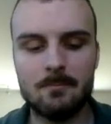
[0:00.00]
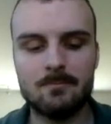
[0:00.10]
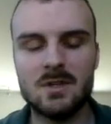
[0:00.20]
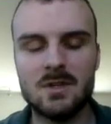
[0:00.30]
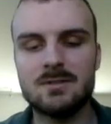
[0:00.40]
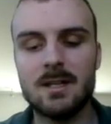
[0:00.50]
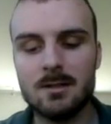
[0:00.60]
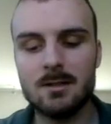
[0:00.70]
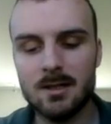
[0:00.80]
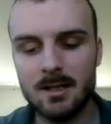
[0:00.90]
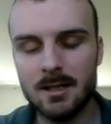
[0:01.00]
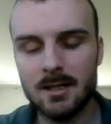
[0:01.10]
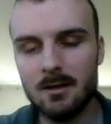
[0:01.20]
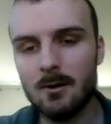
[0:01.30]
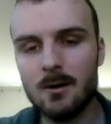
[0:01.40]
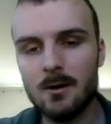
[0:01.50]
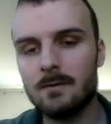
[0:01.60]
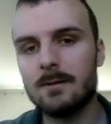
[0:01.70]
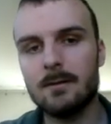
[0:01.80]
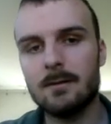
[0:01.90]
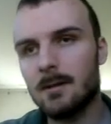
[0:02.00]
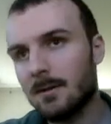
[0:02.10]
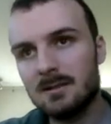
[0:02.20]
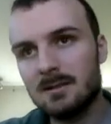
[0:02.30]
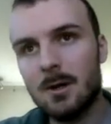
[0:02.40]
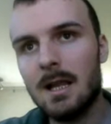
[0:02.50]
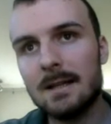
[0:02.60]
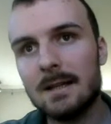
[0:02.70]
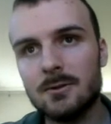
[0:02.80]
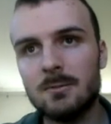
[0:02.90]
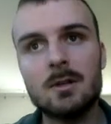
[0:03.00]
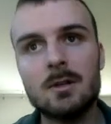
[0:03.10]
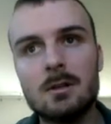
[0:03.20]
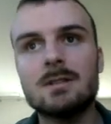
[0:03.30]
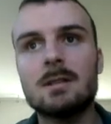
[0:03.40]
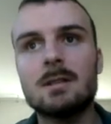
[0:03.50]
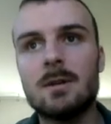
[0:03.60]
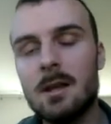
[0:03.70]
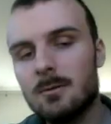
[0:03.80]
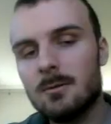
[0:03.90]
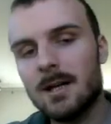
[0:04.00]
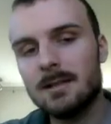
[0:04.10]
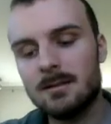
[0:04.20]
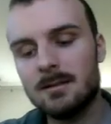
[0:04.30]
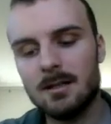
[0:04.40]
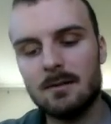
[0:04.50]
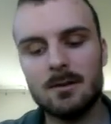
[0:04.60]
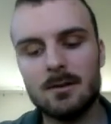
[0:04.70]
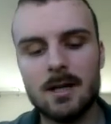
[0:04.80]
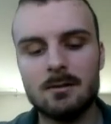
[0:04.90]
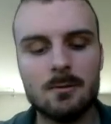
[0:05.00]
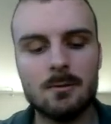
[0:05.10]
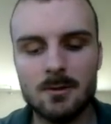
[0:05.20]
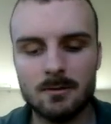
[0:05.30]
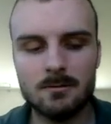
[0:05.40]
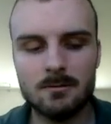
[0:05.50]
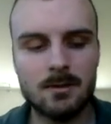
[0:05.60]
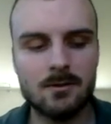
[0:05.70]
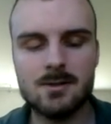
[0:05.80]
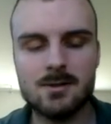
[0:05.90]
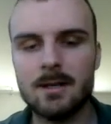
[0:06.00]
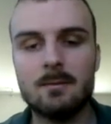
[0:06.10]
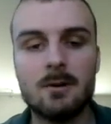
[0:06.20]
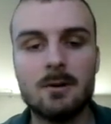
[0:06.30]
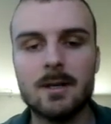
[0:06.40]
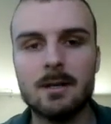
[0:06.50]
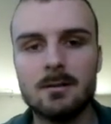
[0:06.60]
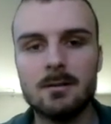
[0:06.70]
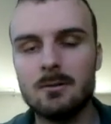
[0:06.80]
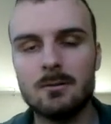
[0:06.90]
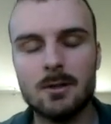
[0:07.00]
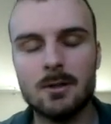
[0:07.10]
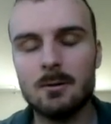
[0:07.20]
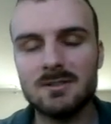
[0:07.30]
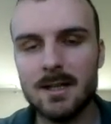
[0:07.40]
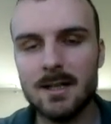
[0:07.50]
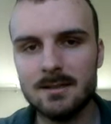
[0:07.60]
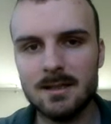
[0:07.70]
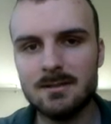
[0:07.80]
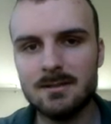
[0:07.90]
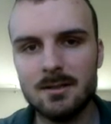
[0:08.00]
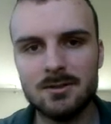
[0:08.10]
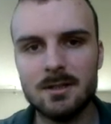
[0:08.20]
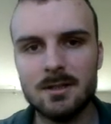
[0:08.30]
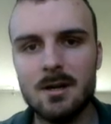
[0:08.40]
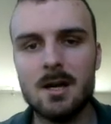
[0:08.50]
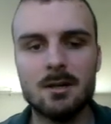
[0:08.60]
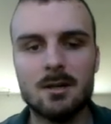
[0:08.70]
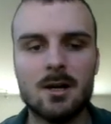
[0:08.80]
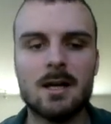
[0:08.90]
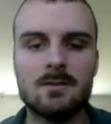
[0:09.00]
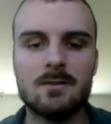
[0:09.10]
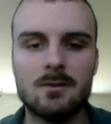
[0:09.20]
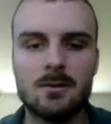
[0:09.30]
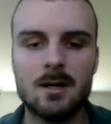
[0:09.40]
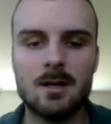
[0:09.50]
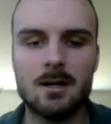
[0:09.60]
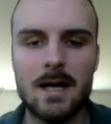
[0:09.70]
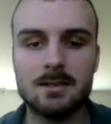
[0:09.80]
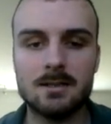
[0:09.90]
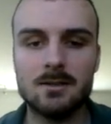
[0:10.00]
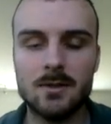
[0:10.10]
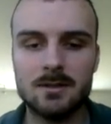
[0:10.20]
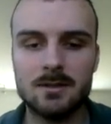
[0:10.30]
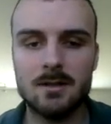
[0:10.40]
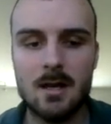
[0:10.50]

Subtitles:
using it internally, or if you're a really small classroom, you can use it. But otherwise, if you're trying to deploy it to a normal-sized institution, you're going to have to ask us first.